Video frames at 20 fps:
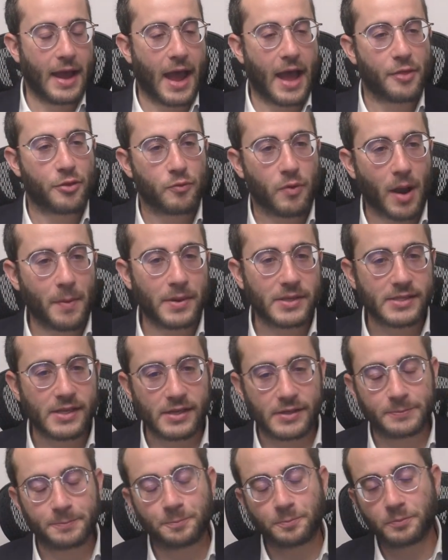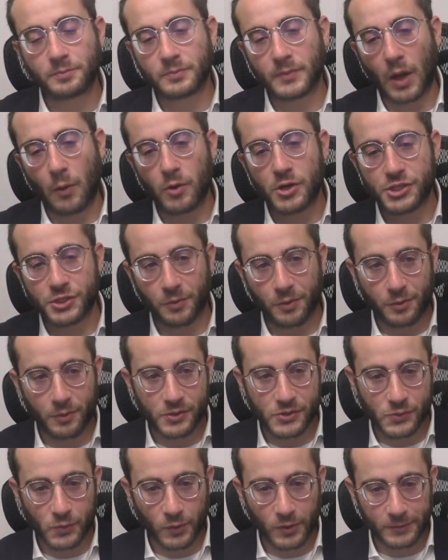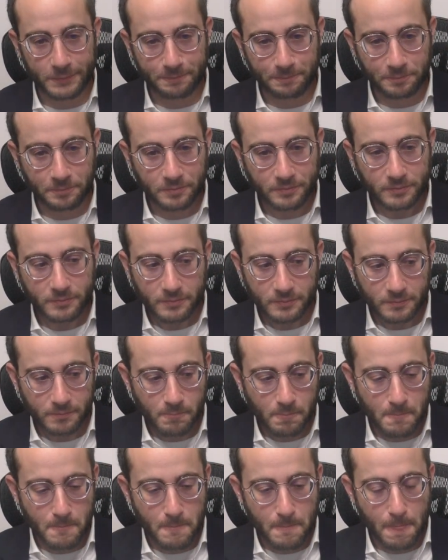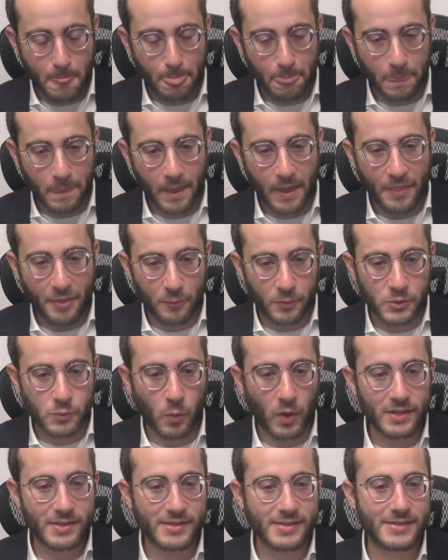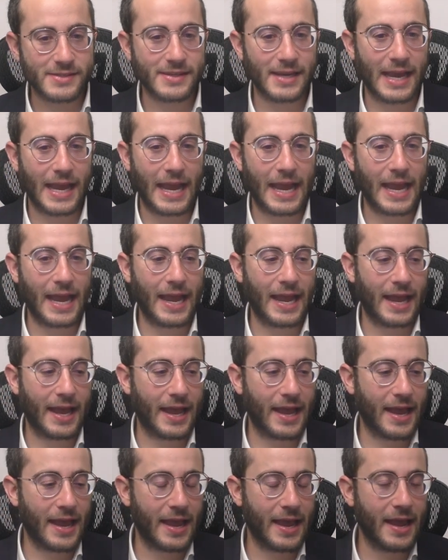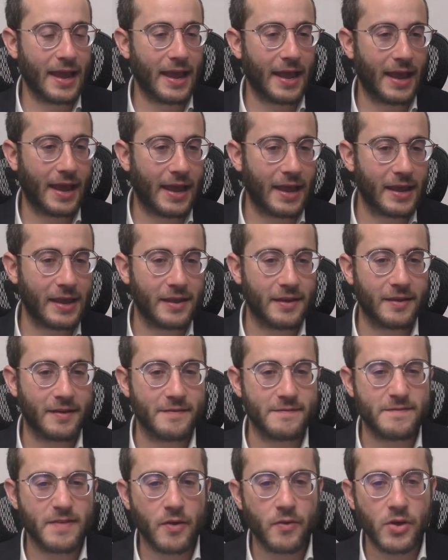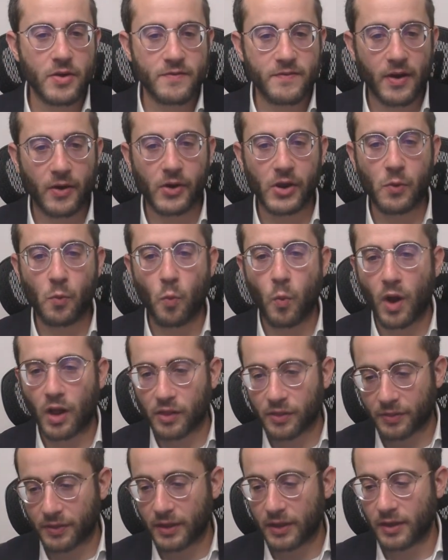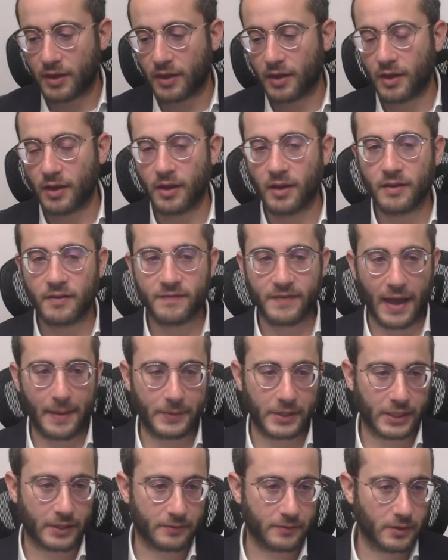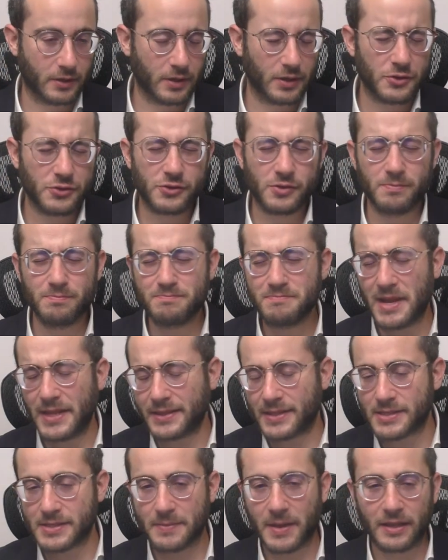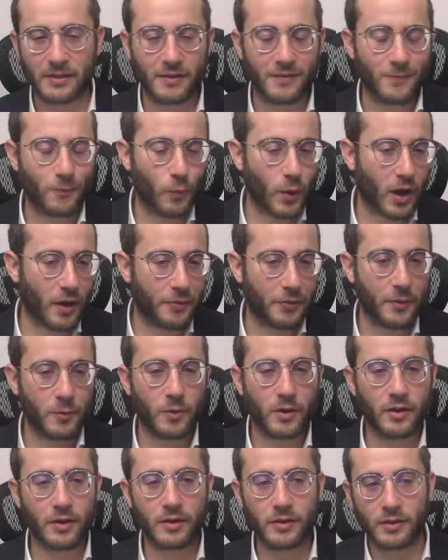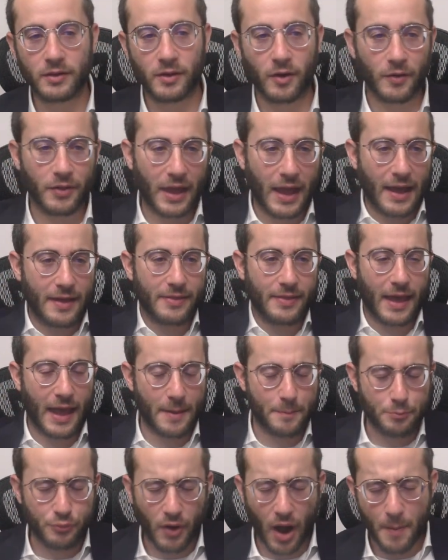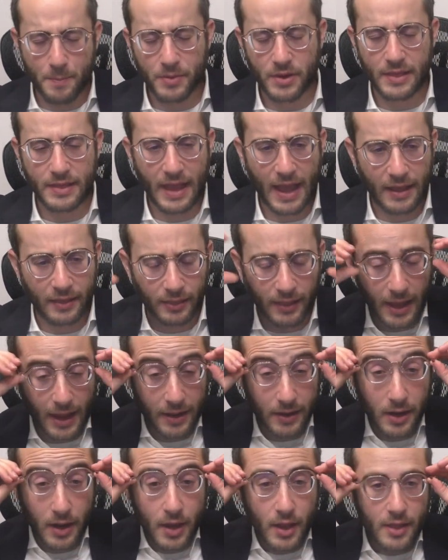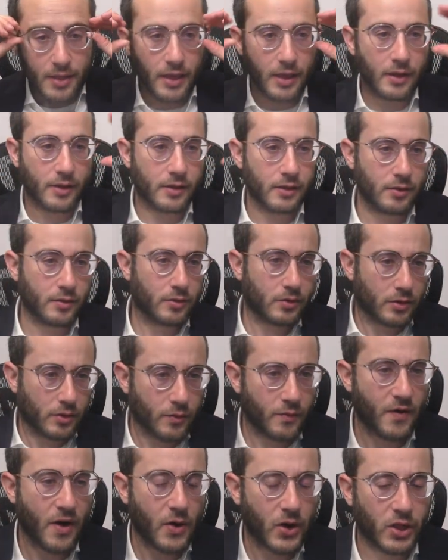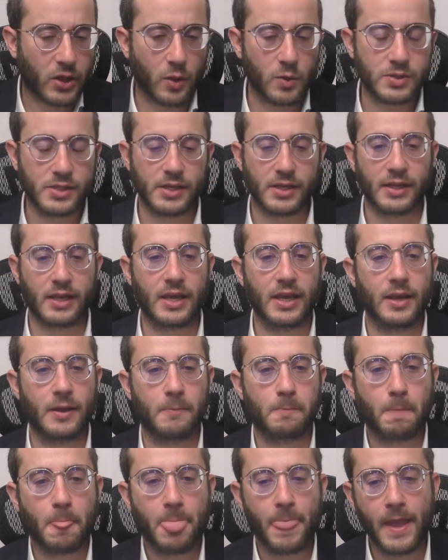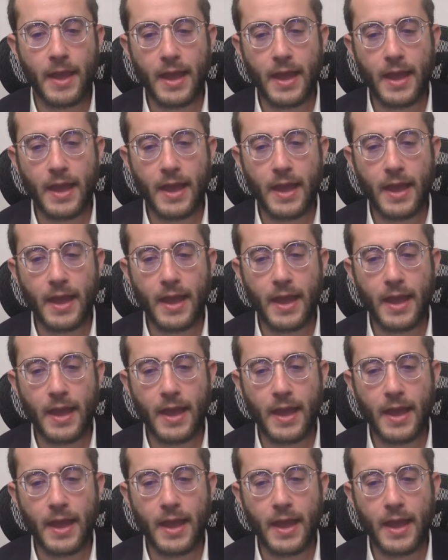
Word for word: And the rabbi said, I want to share with you a story. There was once a very, very wealthy family. Tremendous amount of wealth. They were, you know, they had, they had property, they had land. They, they were very close to the king.